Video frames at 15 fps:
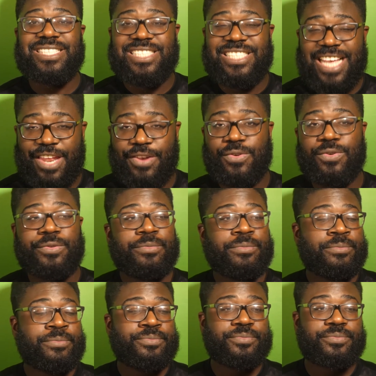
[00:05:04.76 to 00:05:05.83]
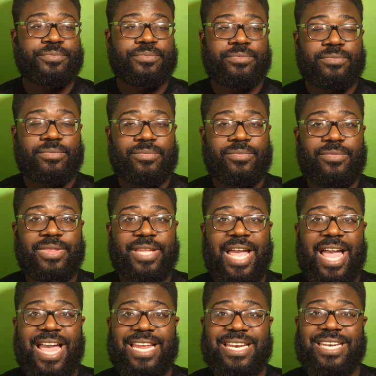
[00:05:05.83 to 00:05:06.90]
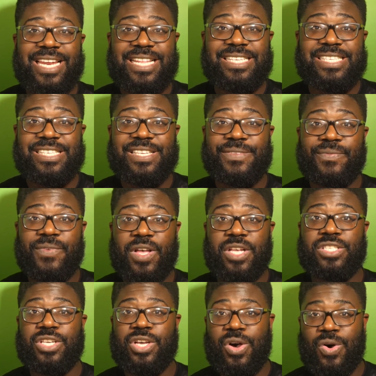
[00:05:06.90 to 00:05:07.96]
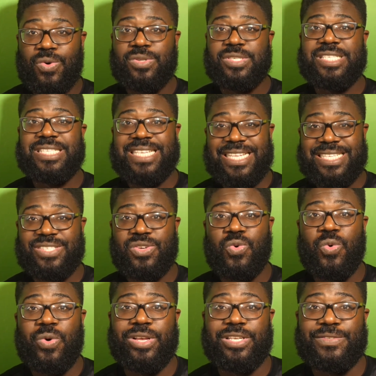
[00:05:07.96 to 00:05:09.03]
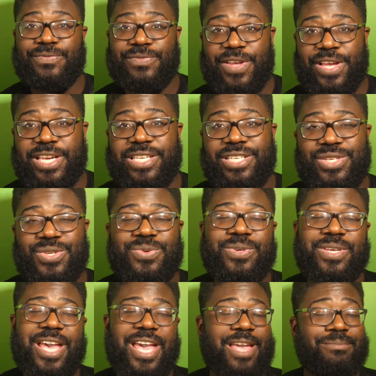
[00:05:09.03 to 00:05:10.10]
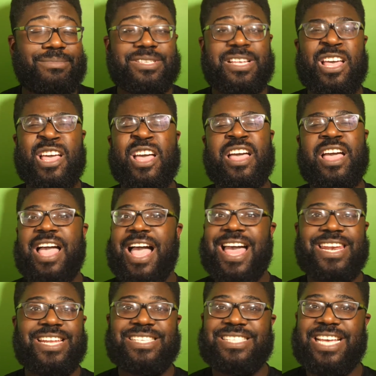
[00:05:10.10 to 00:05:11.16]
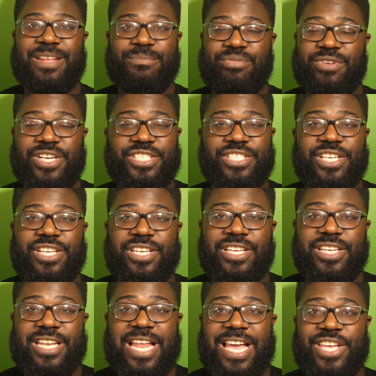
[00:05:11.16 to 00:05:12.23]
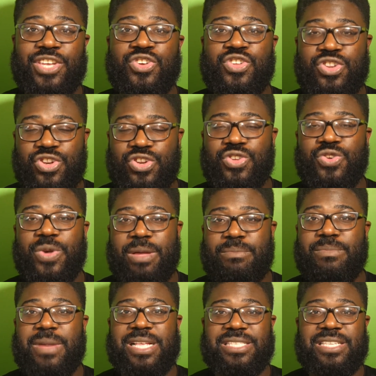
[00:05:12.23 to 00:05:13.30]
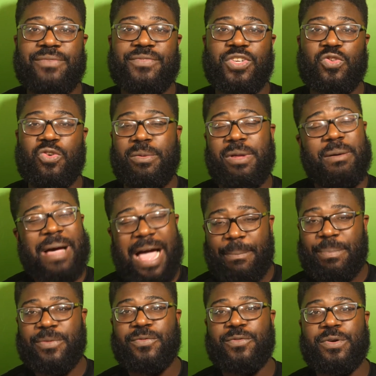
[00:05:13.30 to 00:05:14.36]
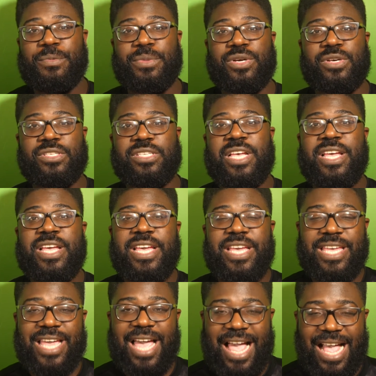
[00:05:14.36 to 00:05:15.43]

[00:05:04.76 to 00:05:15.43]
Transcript: channel. And this is his first goal since August, 32 games. And the celebration, like, you knew it meant something to him. And I'm happy for him because he